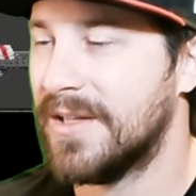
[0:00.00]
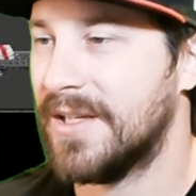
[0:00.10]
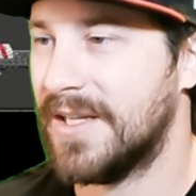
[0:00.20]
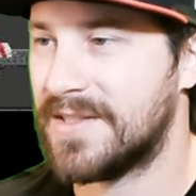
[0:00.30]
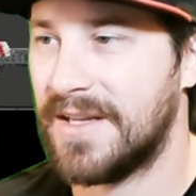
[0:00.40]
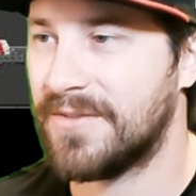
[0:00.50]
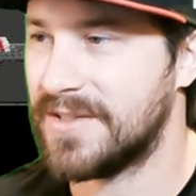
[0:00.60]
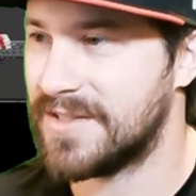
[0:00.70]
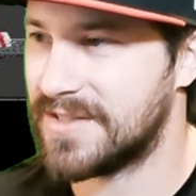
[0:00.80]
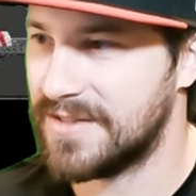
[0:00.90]
It
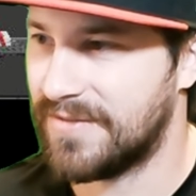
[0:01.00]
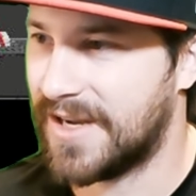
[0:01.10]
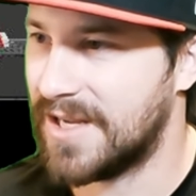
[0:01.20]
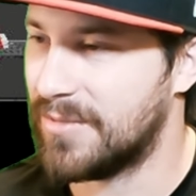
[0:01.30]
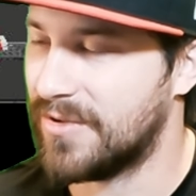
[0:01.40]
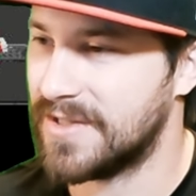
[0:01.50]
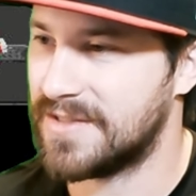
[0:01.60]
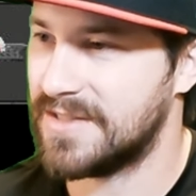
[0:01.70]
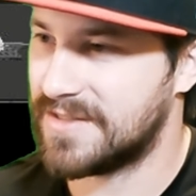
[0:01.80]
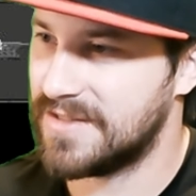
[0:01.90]
definitely sits in the viable.
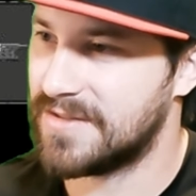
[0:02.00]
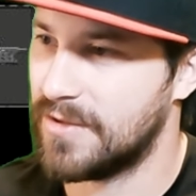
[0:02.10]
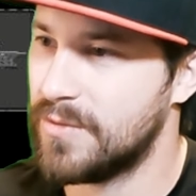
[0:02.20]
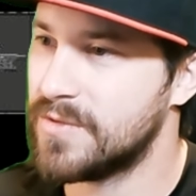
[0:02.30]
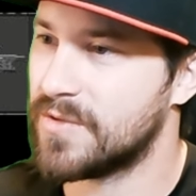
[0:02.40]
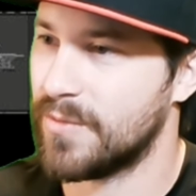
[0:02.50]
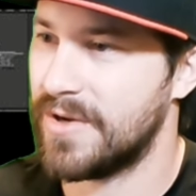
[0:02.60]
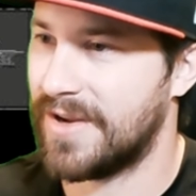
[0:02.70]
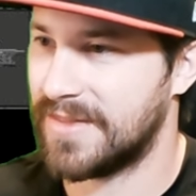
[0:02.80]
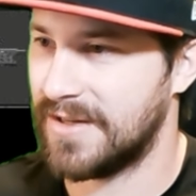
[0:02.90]
It's those
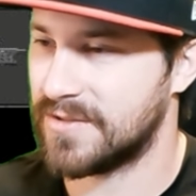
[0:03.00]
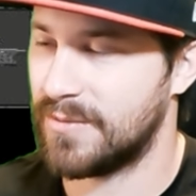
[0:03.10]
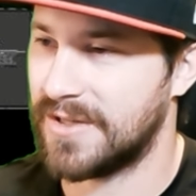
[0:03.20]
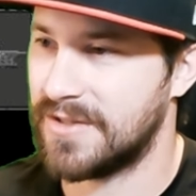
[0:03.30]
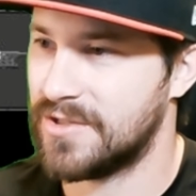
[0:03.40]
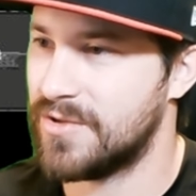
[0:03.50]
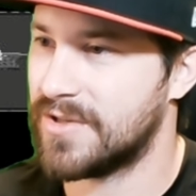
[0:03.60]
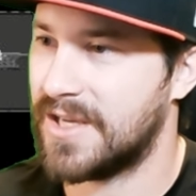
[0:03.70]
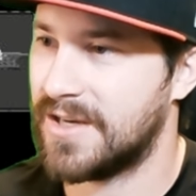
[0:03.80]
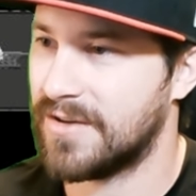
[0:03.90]
three right there. So we got the
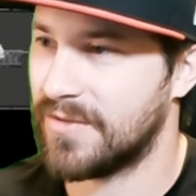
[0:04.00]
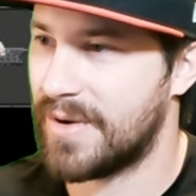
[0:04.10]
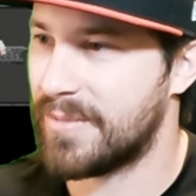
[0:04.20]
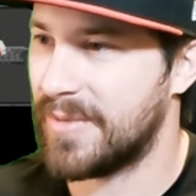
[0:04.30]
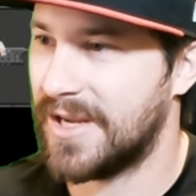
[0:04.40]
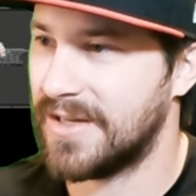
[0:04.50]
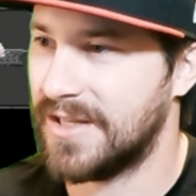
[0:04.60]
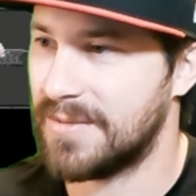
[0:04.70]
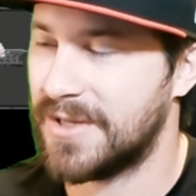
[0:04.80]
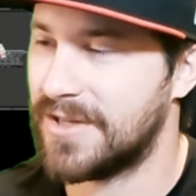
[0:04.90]
Adjudicator, the Reprimand,
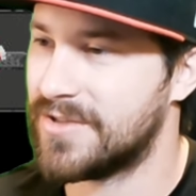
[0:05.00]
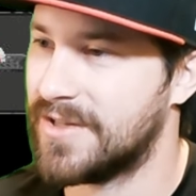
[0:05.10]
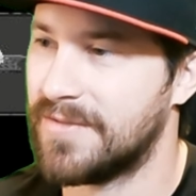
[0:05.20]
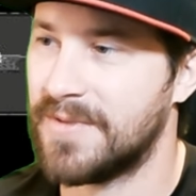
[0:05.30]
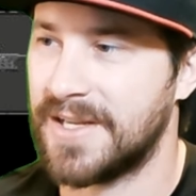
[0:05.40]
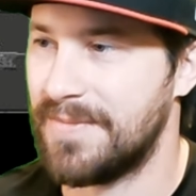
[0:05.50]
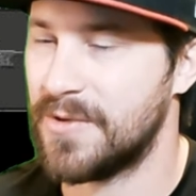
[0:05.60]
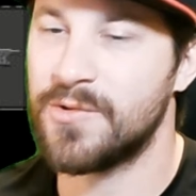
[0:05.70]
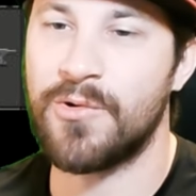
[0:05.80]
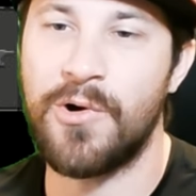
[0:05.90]
and the Penetrator. Again,
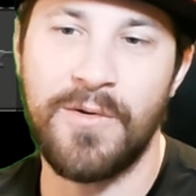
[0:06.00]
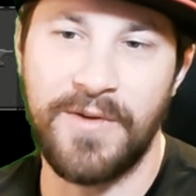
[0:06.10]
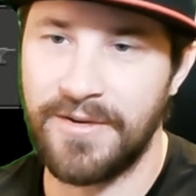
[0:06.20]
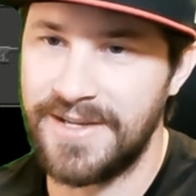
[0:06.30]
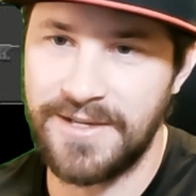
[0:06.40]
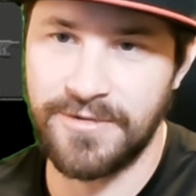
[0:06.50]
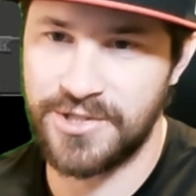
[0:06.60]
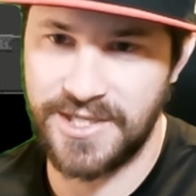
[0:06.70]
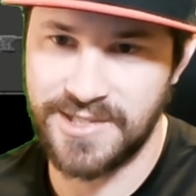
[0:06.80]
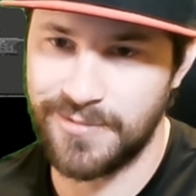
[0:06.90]
those are all very
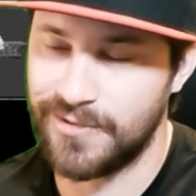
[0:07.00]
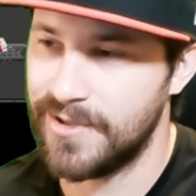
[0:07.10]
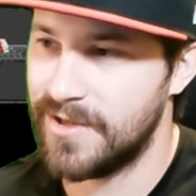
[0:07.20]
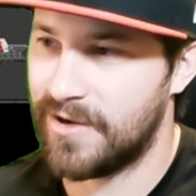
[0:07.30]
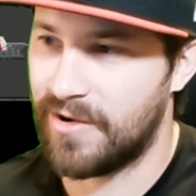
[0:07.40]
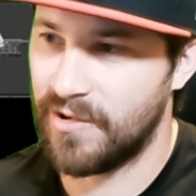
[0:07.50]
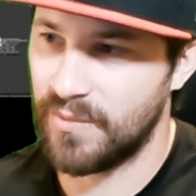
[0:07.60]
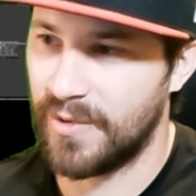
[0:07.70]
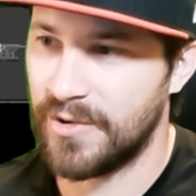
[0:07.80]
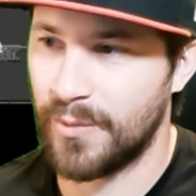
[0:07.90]
interchangeable
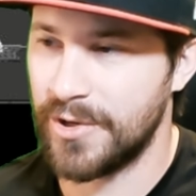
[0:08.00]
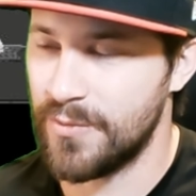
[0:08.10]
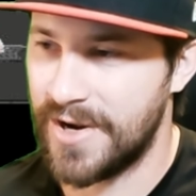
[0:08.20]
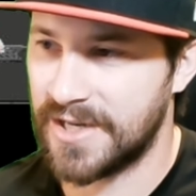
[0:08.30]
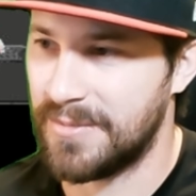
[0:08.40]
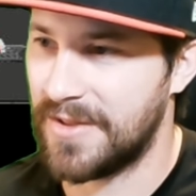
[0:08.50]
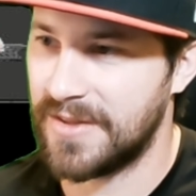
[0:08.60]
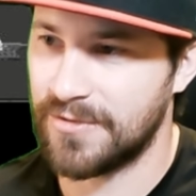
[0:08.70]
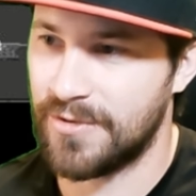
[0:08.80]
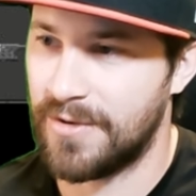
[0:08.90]
on where you rank them. I
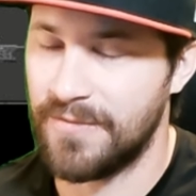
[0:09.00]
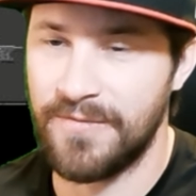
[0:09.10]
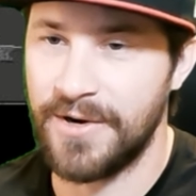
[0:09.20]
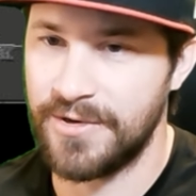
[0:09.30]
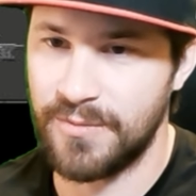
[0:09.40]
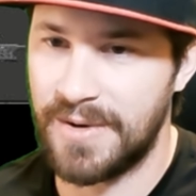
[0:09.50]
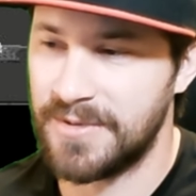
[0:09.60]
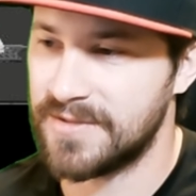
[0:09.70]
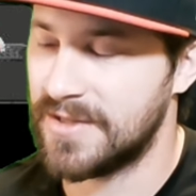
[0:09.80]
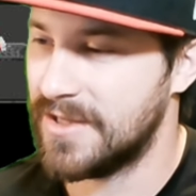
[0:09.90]
think they're all very good
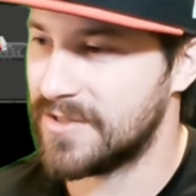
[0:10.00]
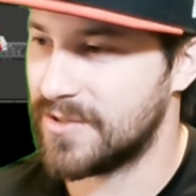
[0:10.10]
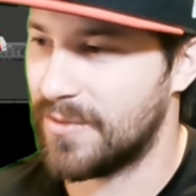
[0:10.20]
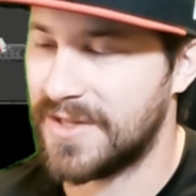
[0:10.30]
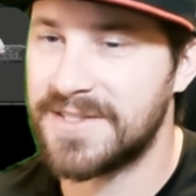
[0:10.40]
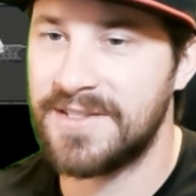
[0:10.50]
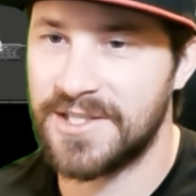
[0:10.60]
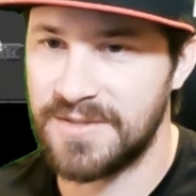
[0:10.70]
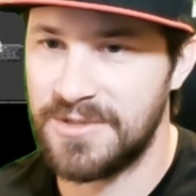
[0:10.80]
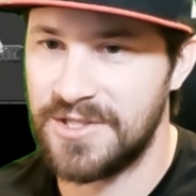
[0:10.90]
weapons. So that's the
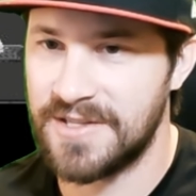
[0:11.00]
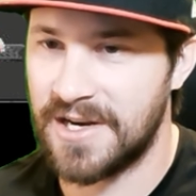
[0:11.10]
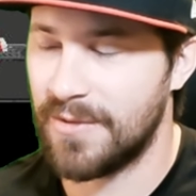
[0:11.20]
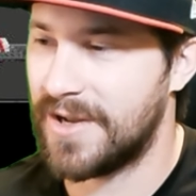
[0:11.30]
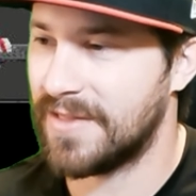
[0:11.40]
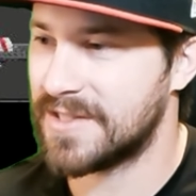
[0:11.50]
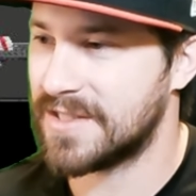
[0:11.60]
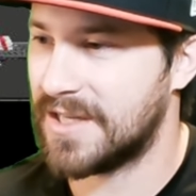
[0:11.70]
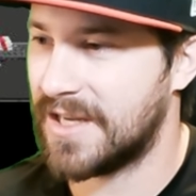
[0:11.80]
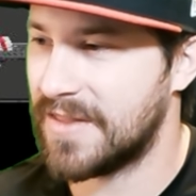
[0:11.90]
SMGs out of the way.
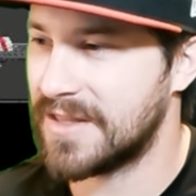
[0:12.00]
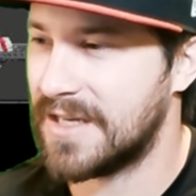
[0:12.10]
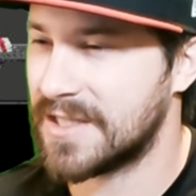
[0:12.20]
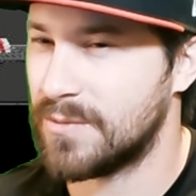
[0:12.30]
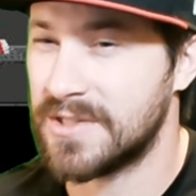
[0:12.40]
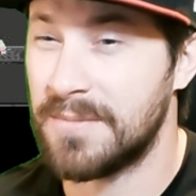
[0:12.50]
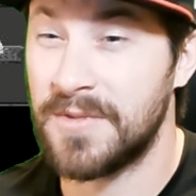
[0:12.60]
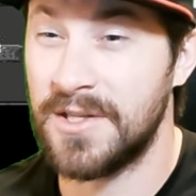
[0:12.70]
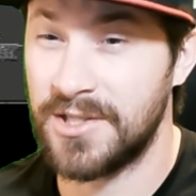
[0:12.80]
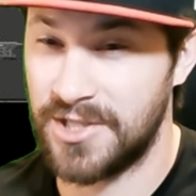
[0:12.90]
Let's I think the next one's
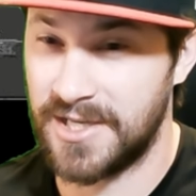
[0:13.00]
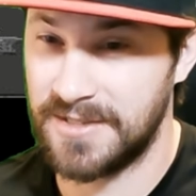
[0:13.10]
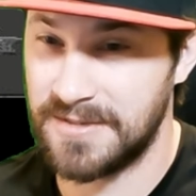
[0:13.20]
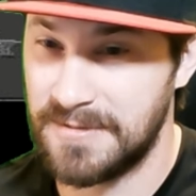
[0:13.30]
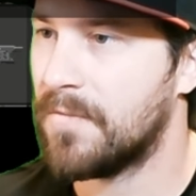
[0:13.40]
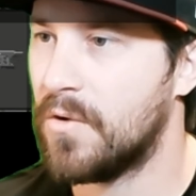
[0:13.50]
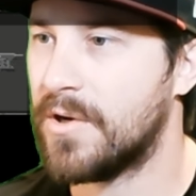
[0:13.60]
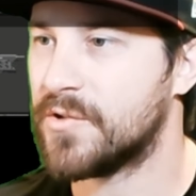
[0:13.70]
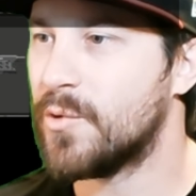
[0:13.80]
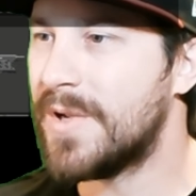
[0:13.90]
up, the shotguns.
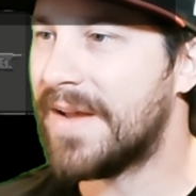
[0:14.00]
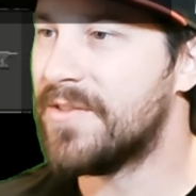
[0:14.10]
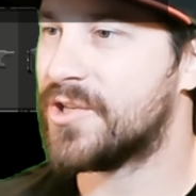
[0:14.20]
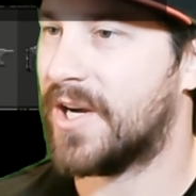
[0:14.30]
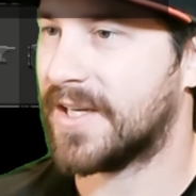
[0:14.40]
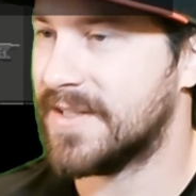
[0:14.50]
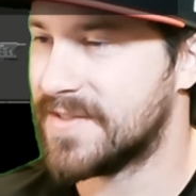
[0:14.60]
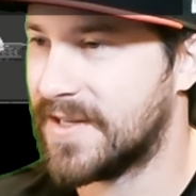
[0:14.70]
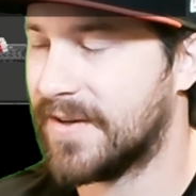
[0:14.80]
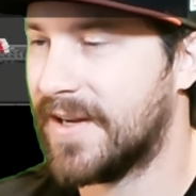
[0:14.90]
All right, so we have the
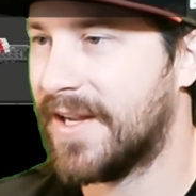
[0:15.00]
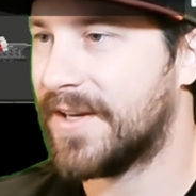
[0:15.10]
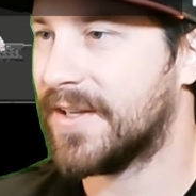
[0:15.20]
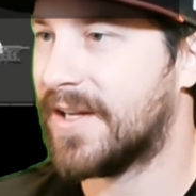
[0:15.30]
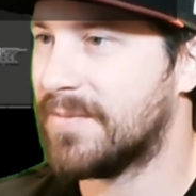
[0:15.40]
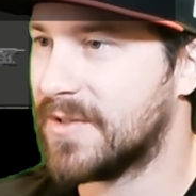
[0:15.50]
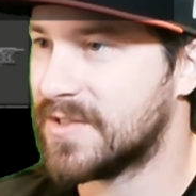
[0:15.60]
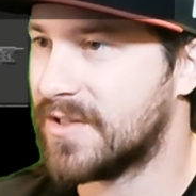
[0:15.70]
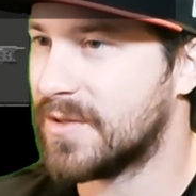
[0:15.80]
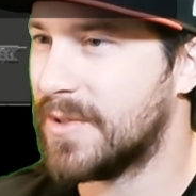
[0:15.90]
shotguns there, and
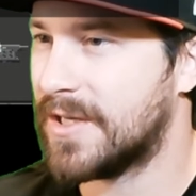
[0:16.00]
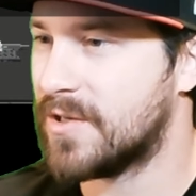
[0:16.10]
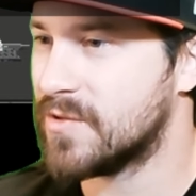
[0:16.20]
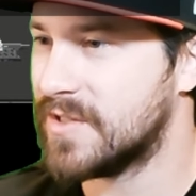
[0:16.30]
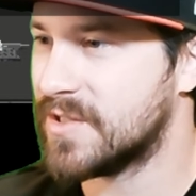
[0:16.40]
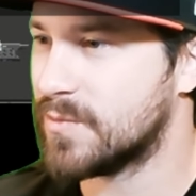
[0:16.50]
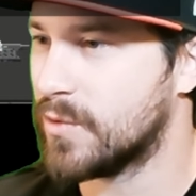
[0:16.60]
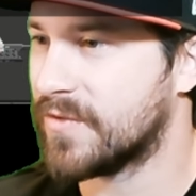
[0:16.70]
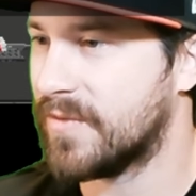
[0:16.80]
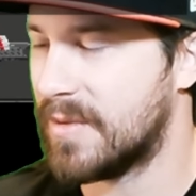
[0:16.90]
let's
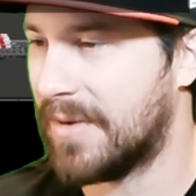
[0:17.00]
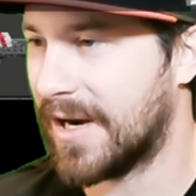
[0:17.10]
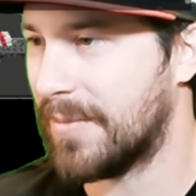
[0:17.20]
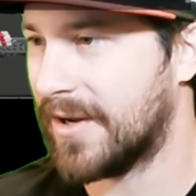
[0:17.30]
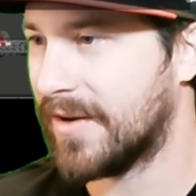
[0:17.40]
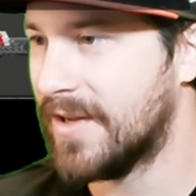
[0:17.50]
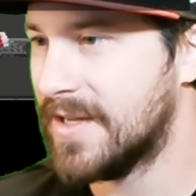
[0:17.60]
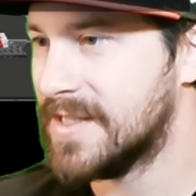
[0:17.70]
work from the bottom there.